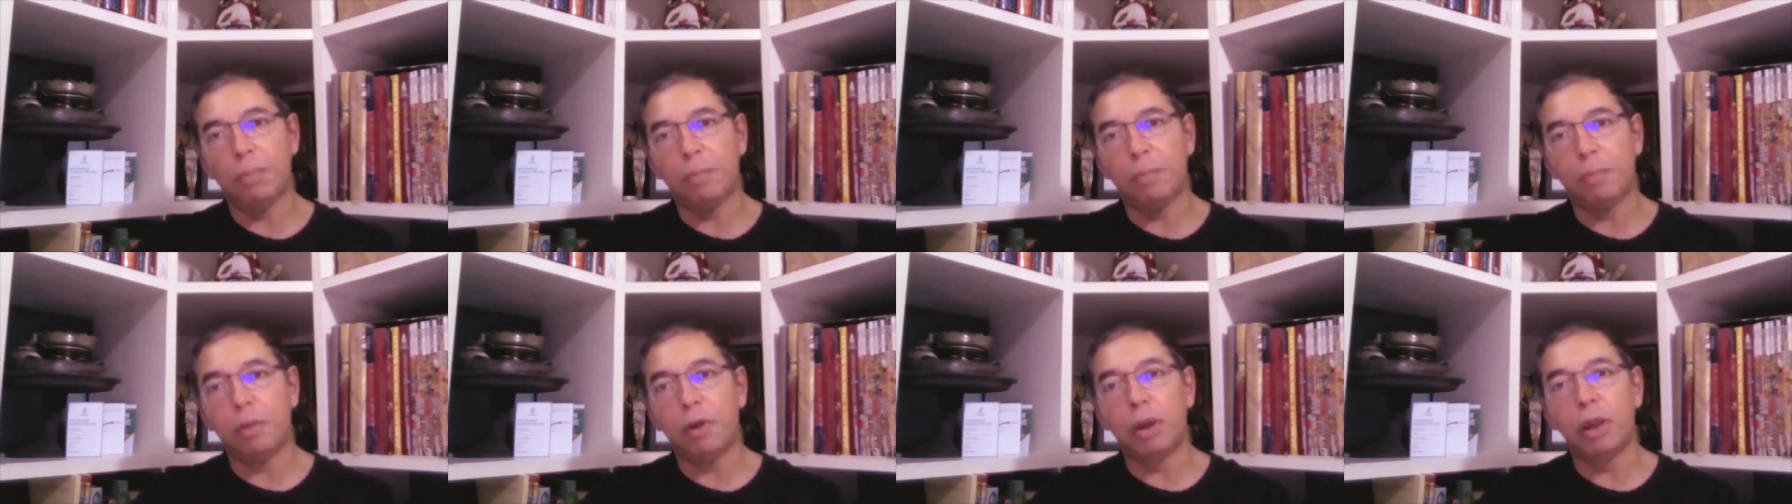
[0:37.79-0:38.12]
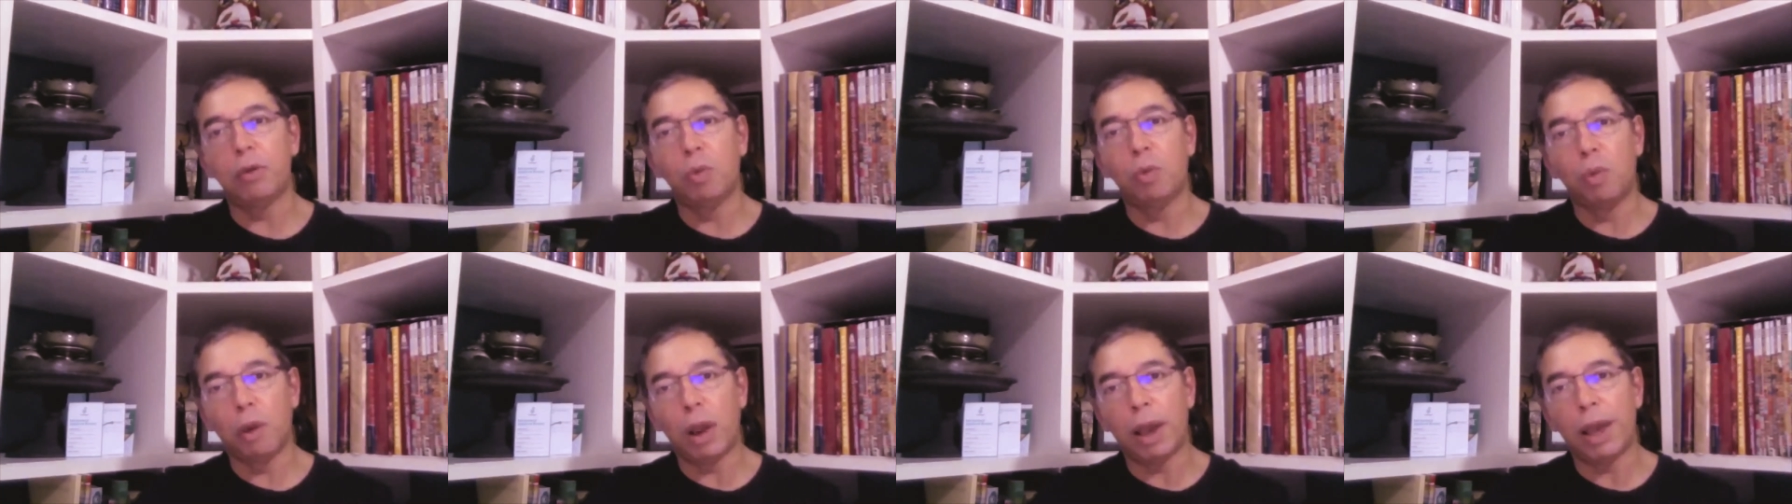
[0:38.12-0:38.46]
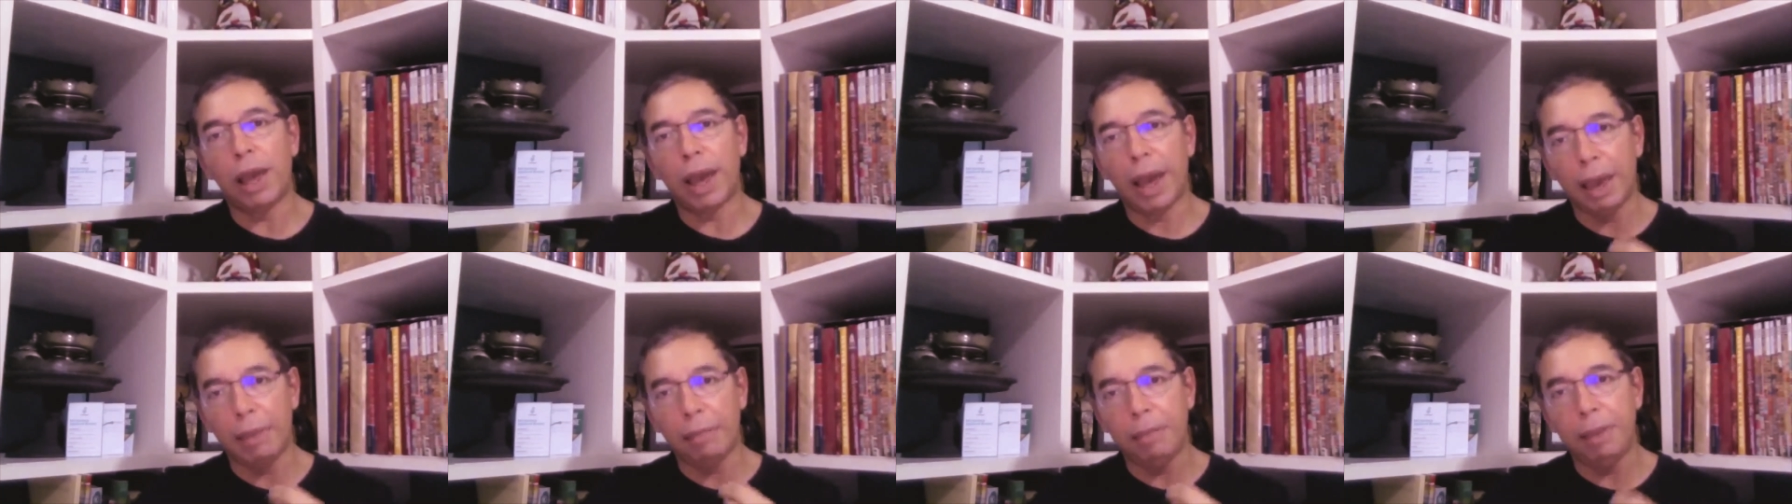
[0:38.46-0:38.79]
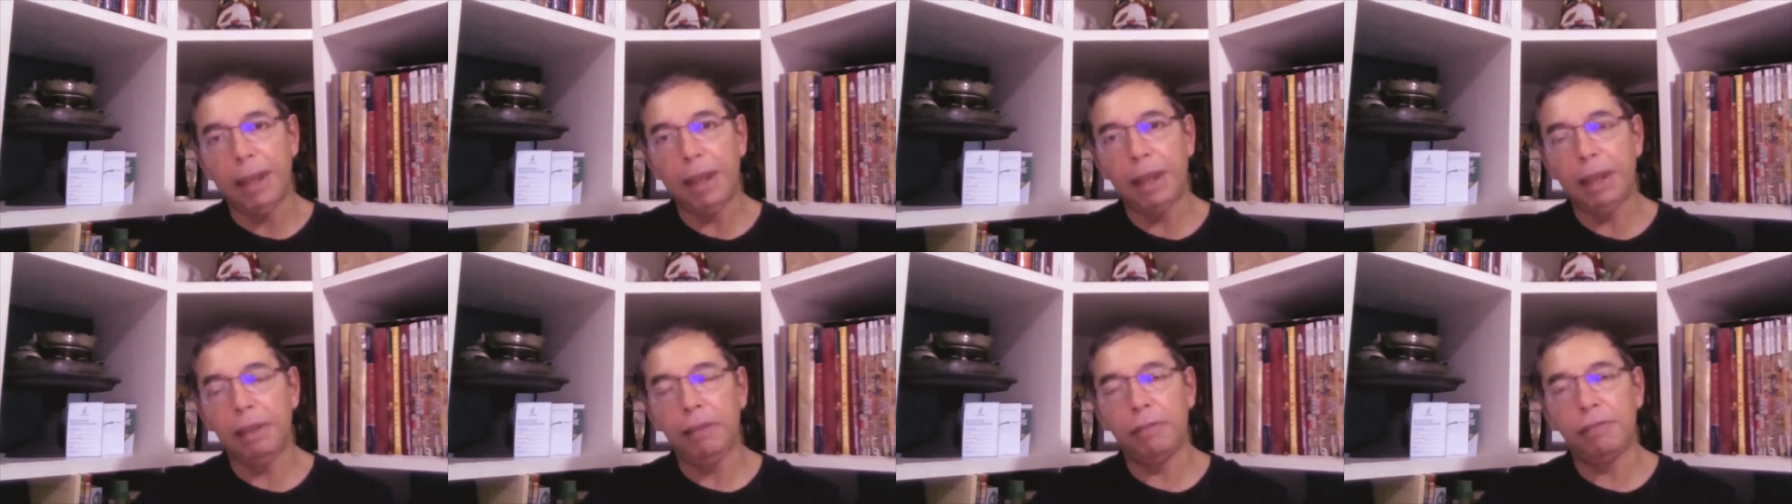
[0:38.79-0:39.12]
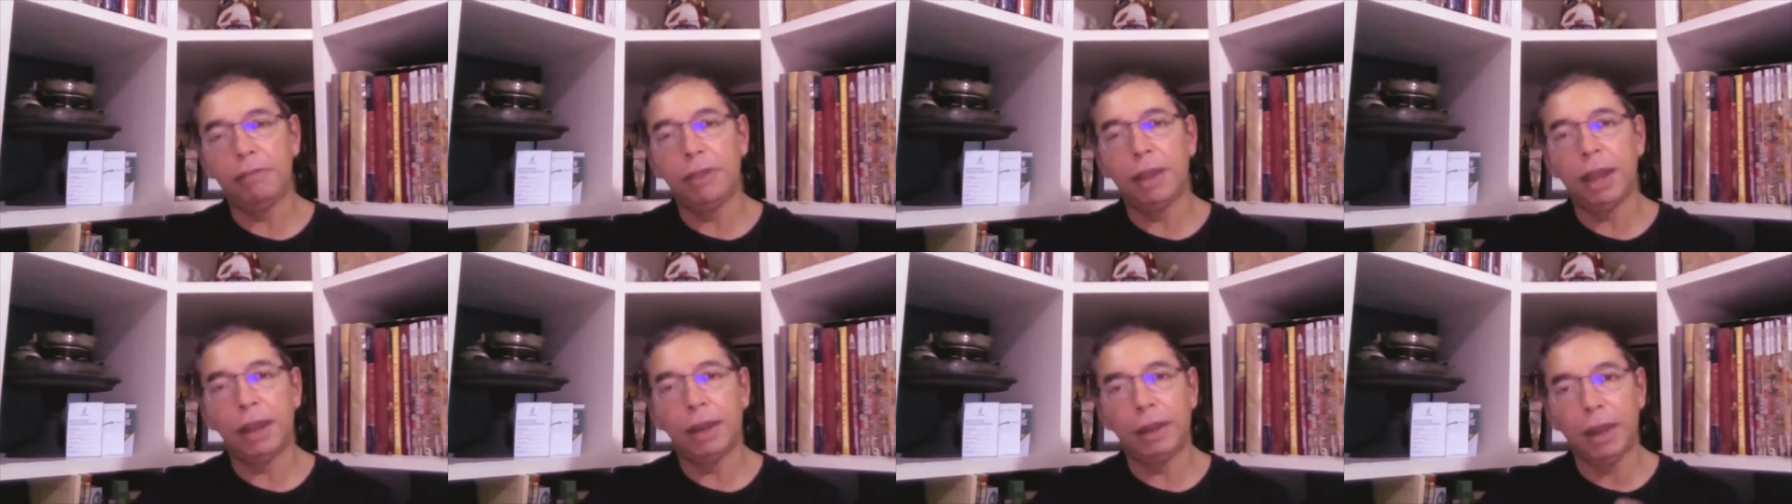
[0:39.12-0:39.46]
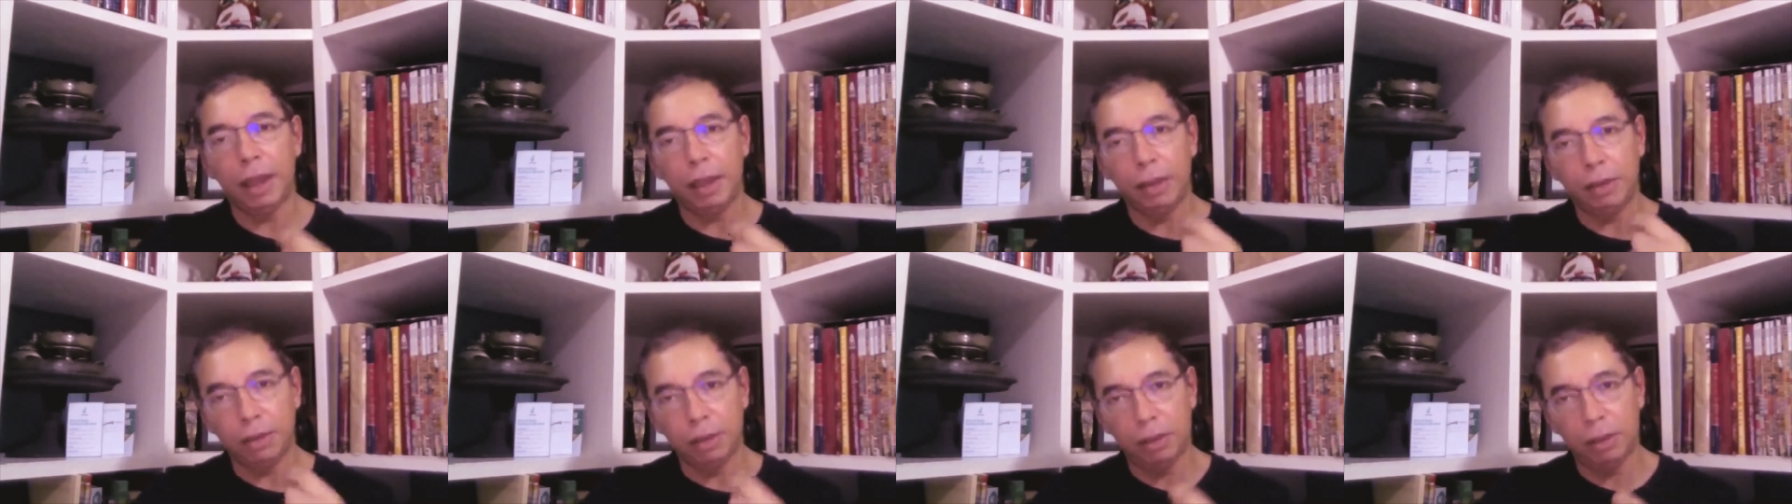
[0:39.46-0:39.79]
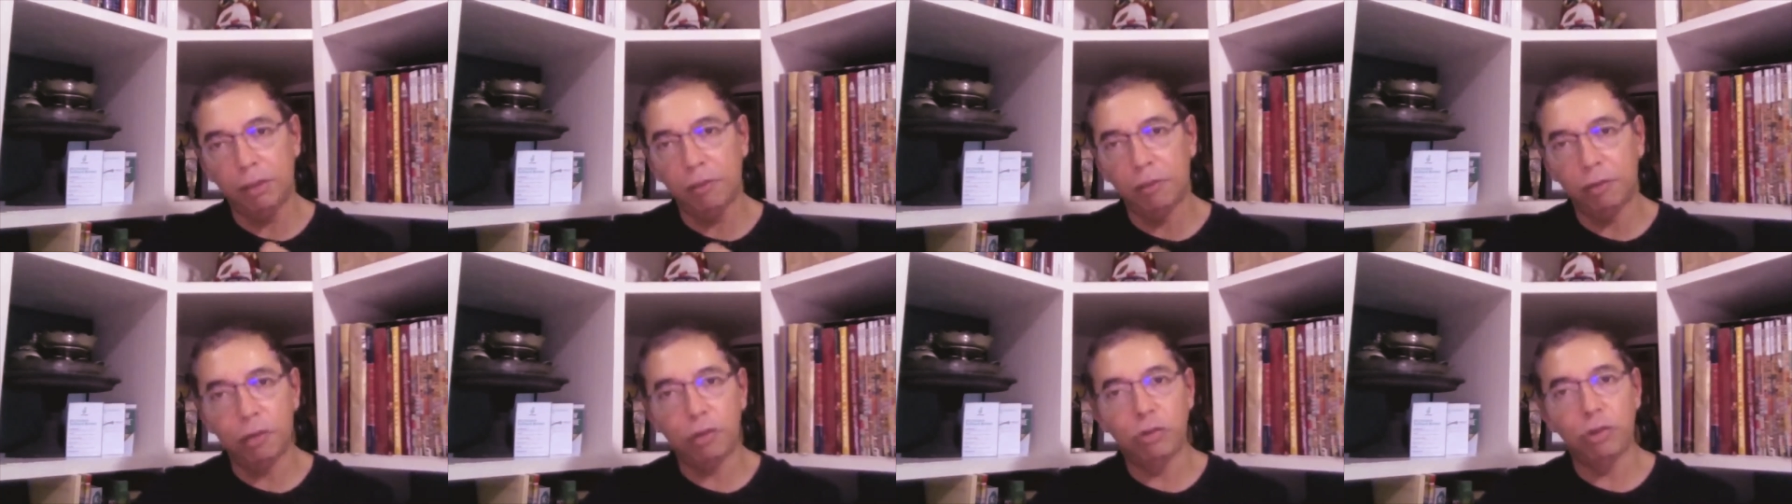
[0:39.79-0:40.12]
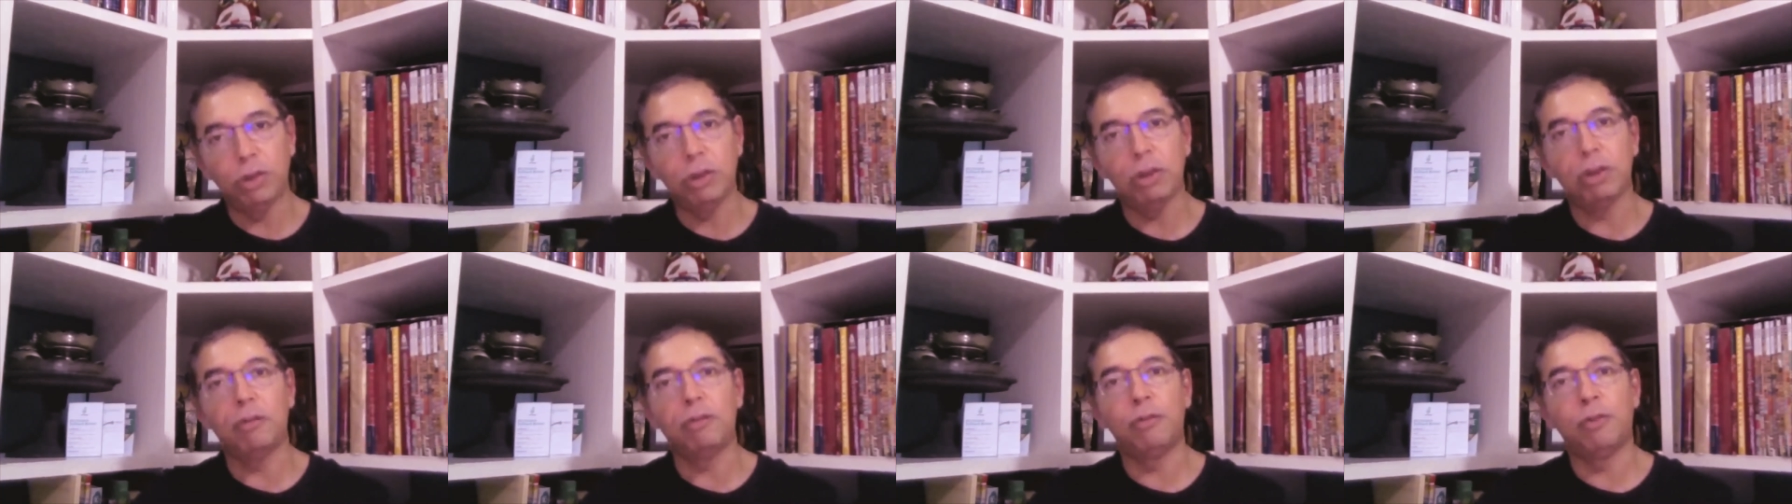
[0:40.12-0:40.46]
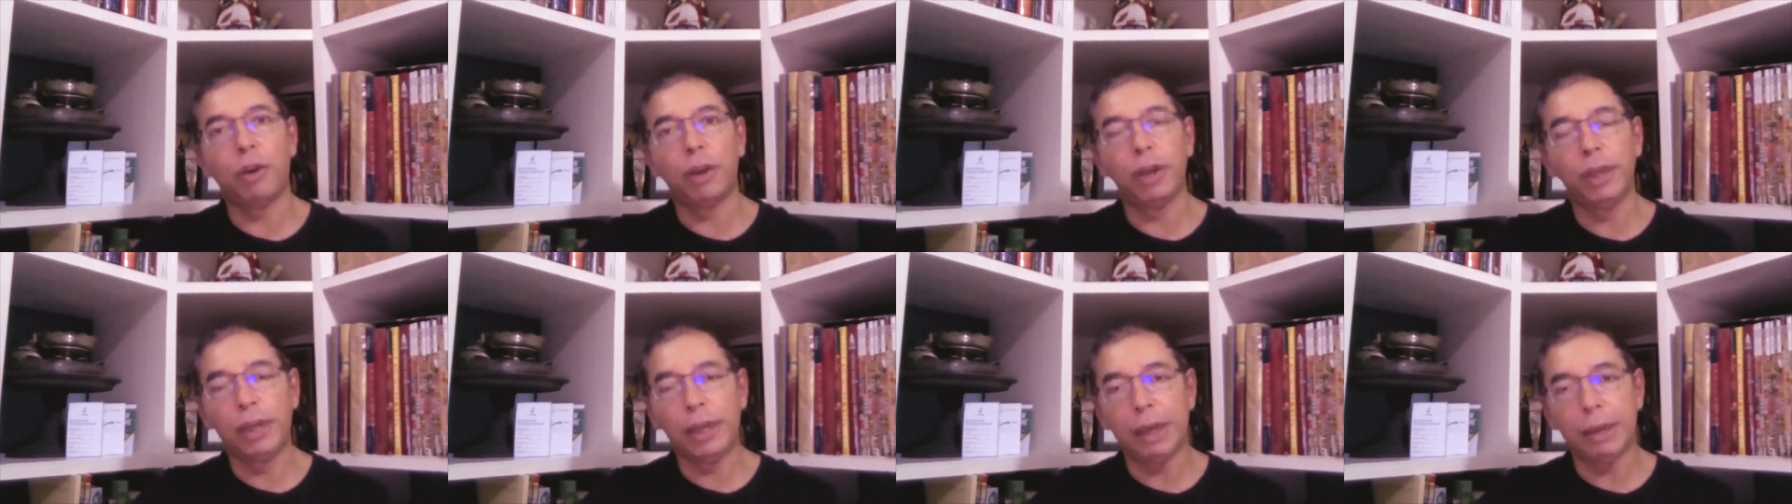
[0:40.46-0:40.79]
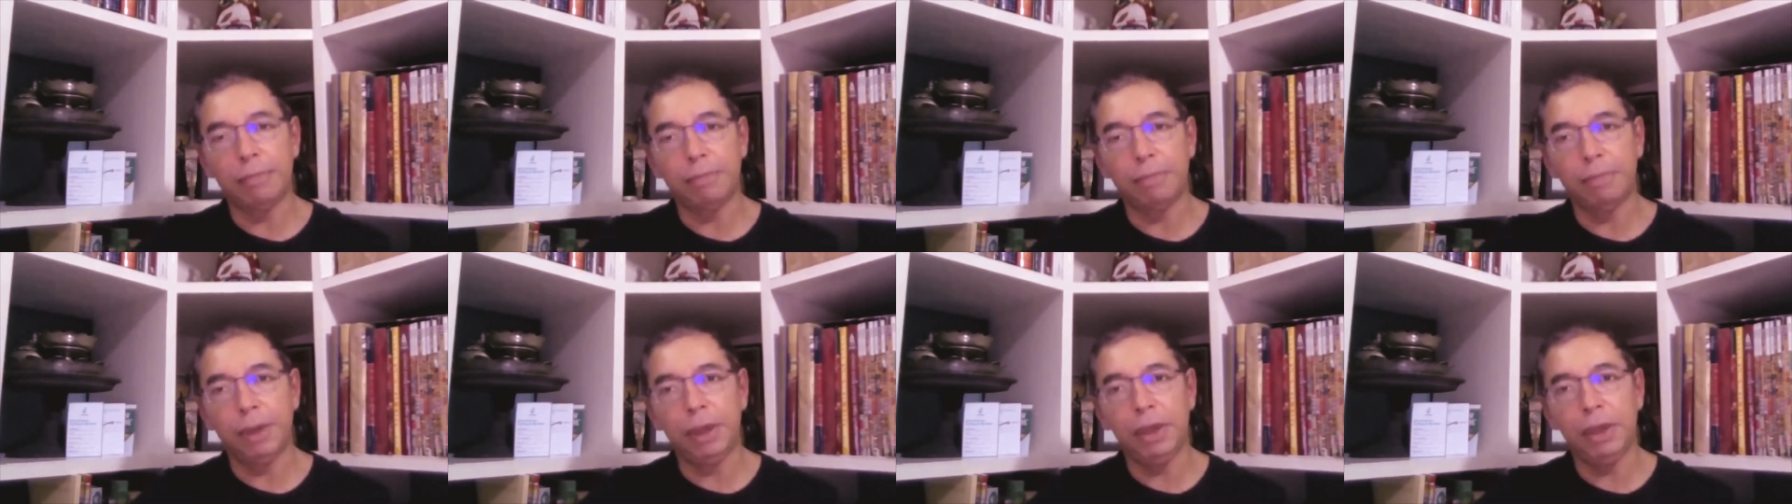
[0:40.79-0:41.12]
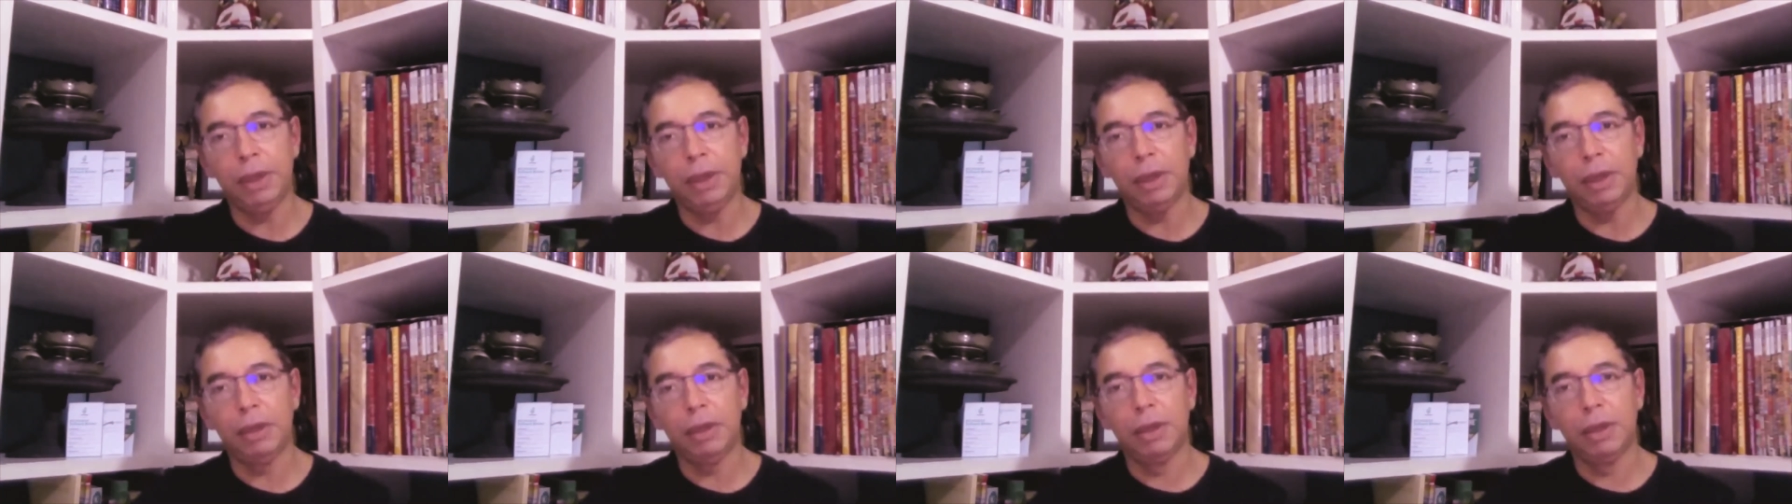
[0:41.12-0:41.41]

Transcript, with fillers: point why I believe that there is still future for E&P